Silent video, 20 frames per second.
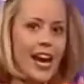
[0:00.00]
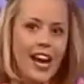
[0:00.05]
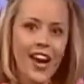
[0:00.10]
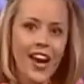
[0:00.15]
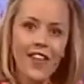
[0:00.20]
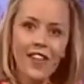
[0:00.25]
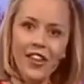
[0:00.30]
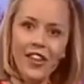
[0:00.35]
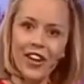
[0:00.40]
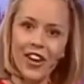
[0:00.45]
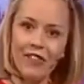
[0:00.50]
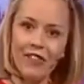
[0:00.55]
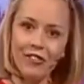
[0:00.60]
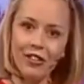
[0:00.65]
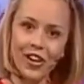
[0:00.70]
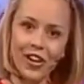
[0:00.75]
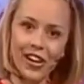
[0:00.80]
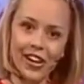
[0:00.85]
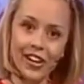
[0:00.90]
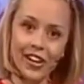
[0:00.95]
Hey, I think
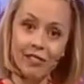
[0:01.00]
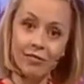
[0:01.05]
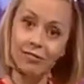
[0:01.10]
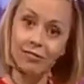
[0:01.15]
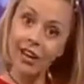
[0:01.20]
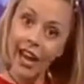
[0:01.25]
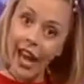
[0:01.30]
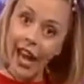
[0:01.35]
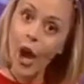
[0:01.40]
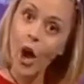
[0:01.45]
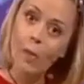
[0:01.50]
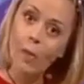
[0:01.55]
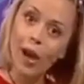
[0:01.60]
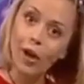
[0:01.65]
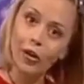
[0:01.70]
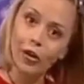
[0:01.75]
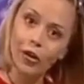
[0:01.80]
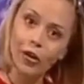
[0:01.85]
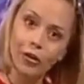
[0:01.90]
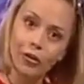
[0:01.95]
I've got it. How
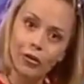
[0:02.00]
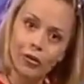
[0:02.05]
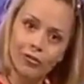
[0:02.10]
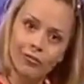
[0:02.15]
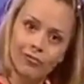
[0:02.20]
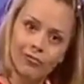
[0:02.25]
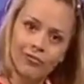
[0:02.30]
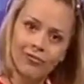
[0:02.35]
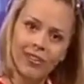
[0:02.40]
about you?